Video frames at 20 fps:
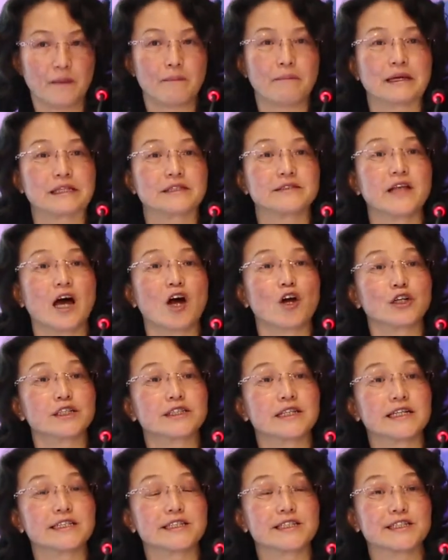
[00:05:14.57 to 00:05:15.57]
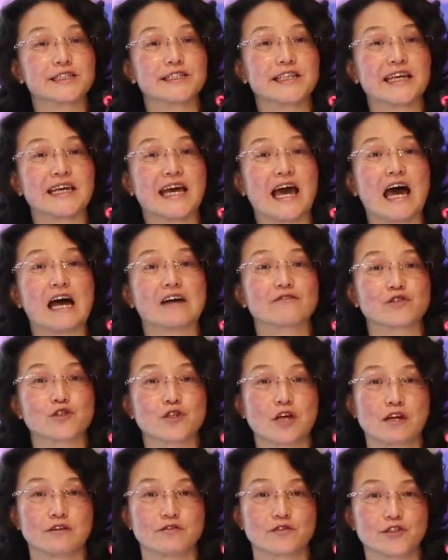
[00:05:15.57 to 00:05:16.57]
But nowadays, they have
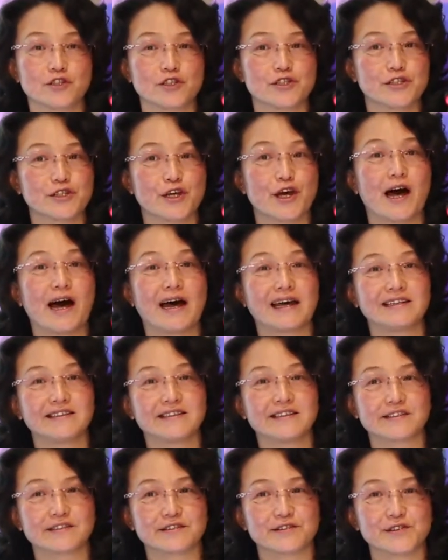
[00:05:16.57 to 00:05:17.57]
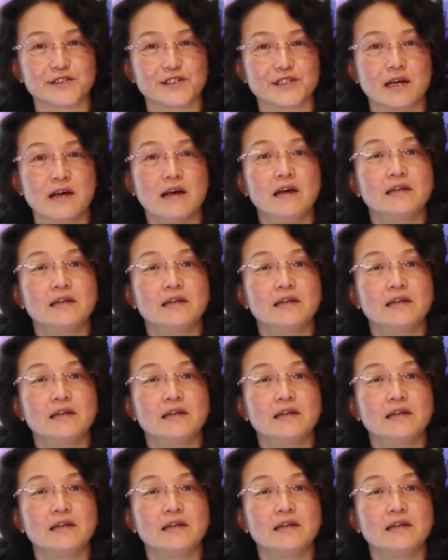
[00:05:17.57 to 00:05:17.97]
changed their ideas.